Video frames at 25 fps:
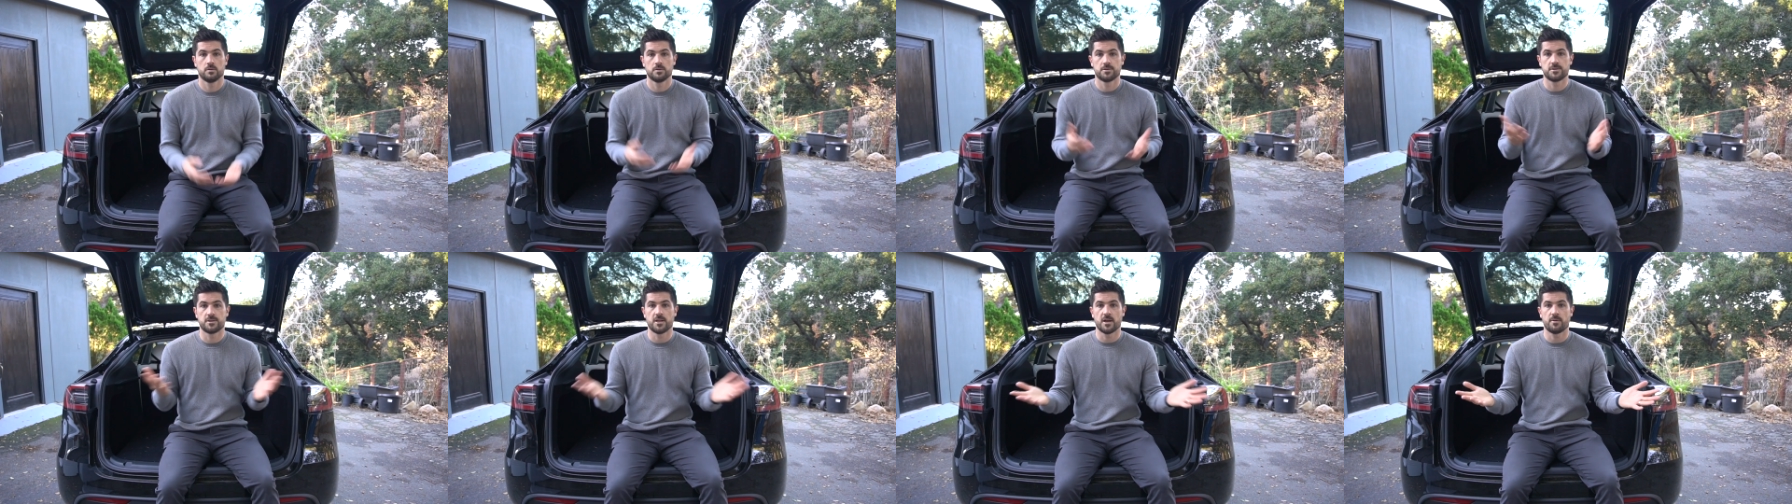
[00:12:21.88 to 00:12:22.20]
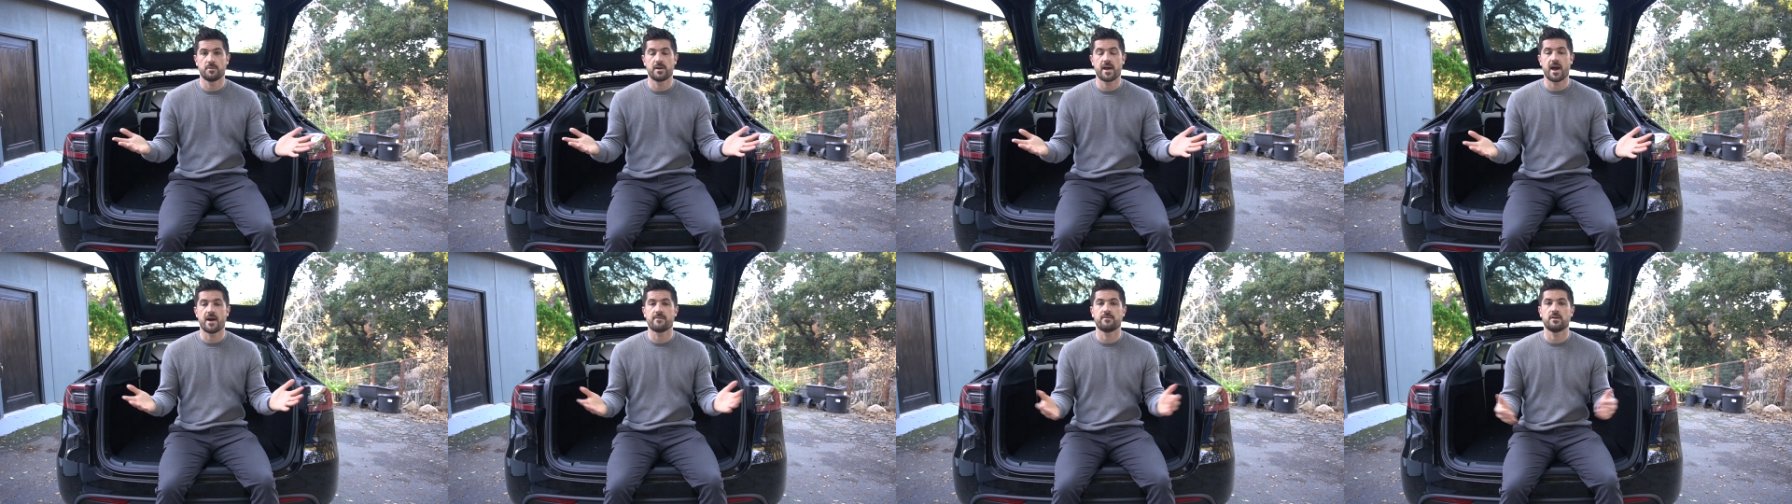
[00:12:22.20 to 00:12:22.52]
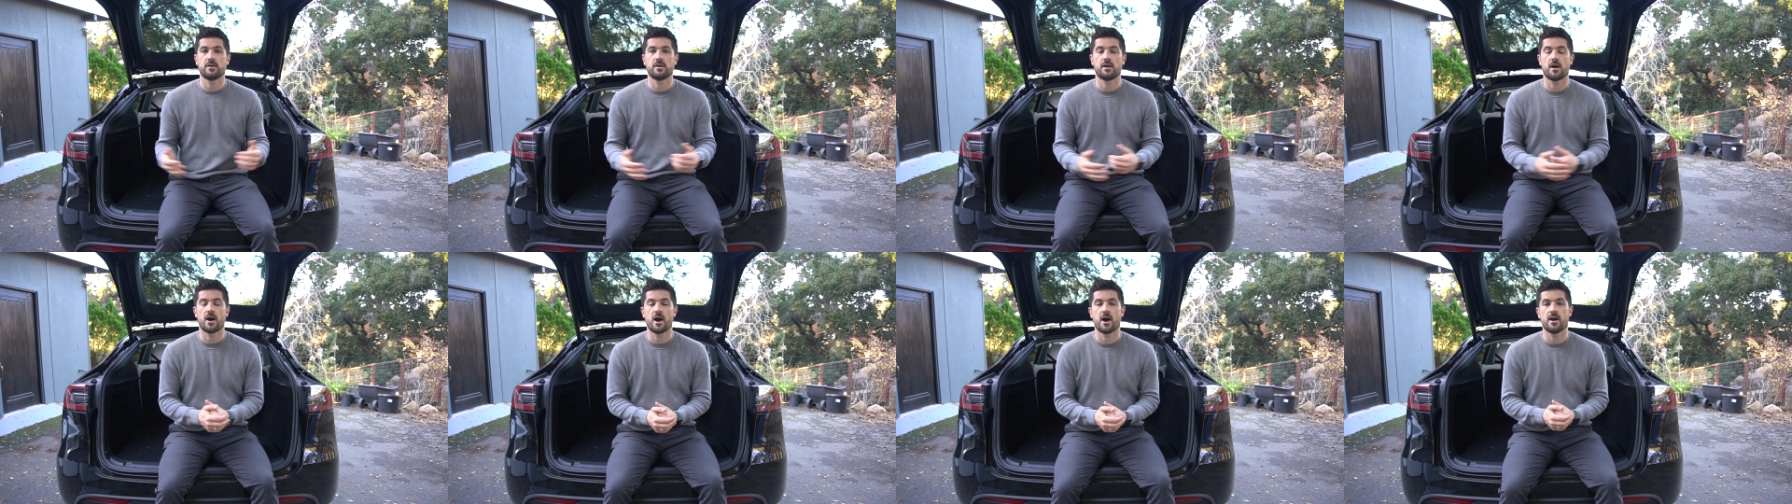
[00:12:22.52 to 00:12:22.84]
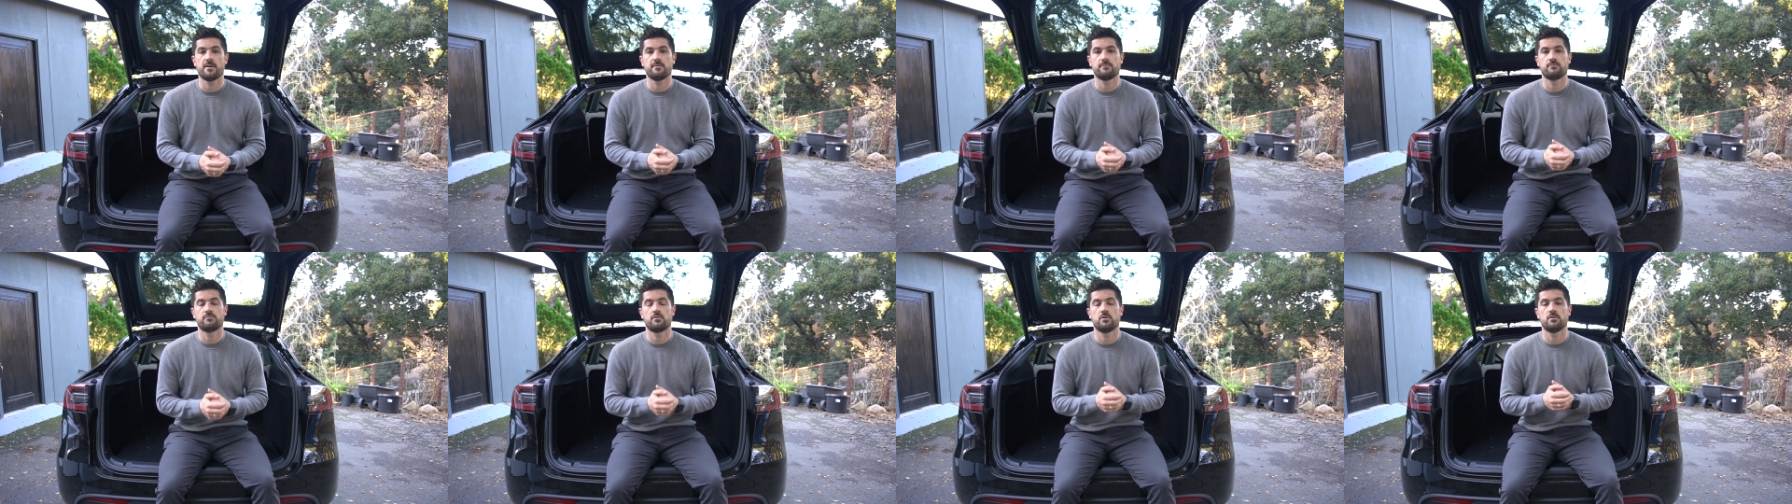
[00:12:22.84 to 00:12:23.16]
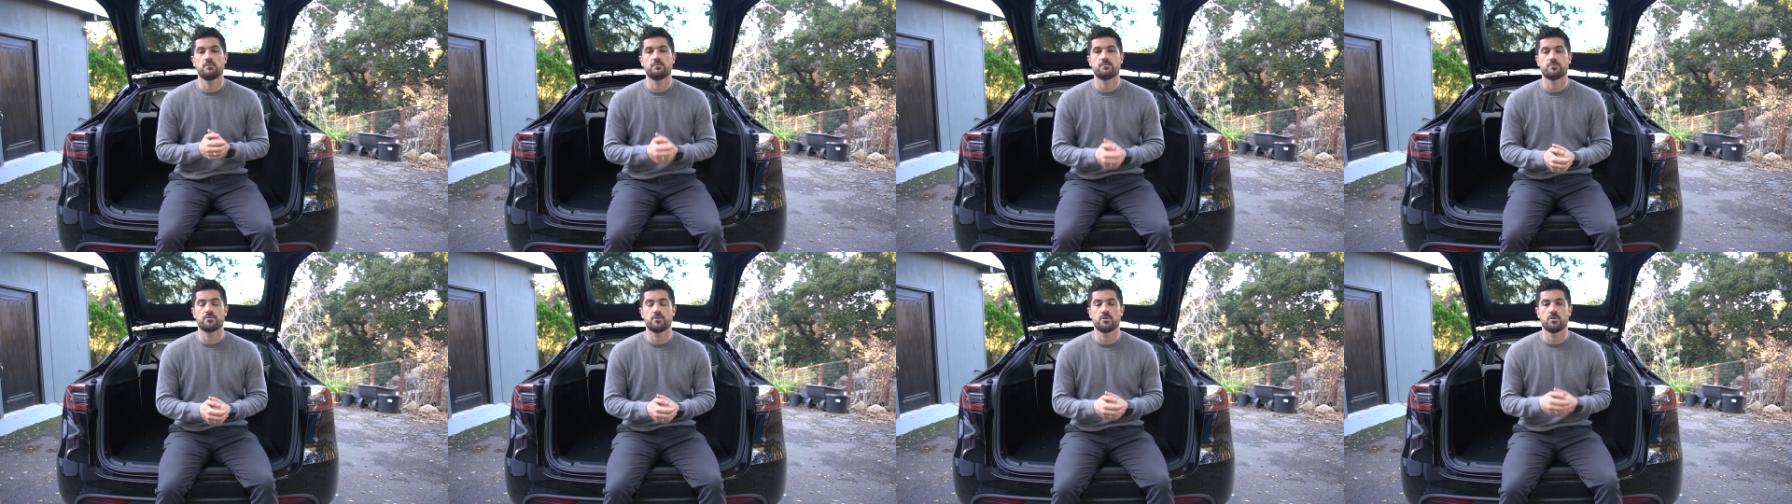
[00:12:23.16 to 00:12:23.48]
So there we have it. I've run
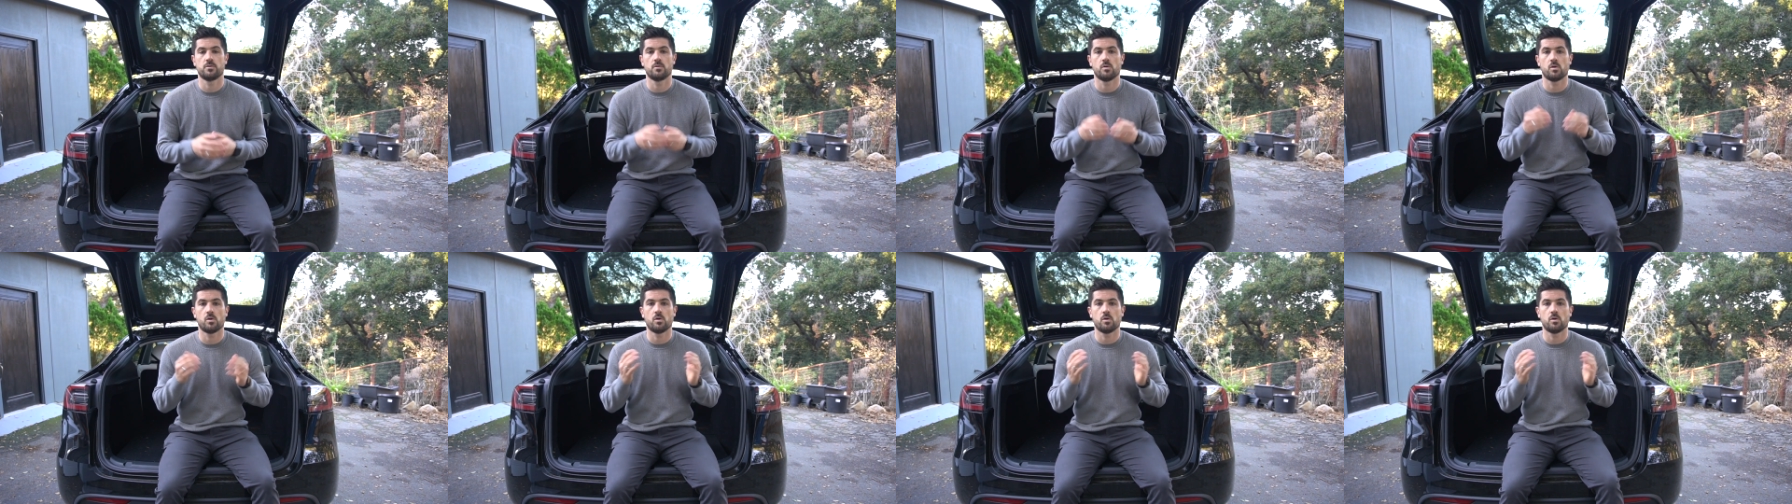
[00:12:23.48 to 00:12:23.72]
through